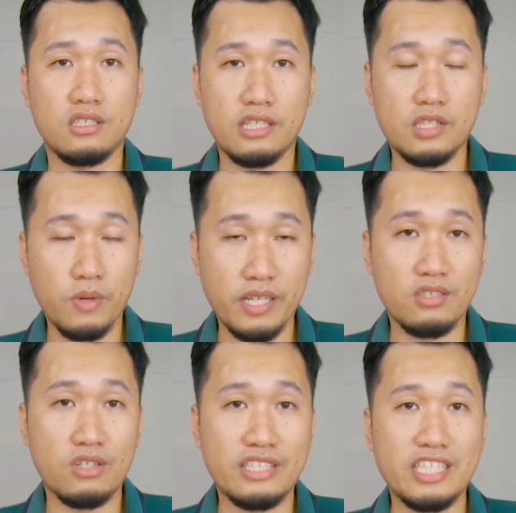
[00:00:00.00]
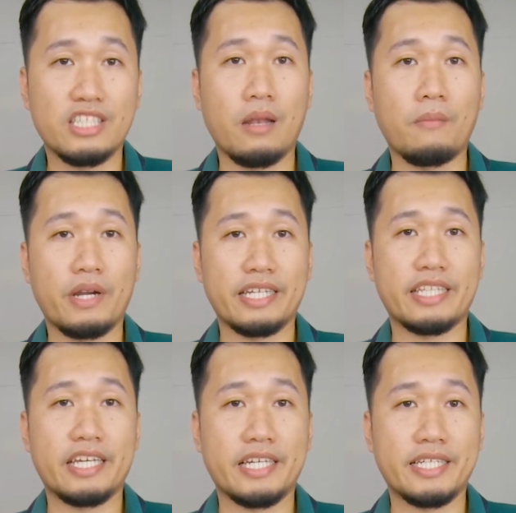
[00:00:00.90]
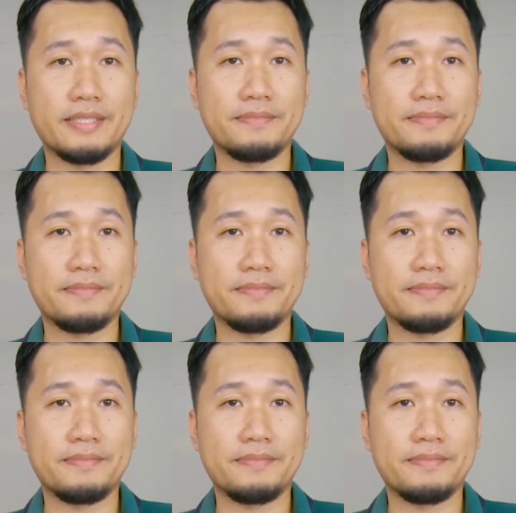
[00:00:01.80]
That's why it's called digital marketing.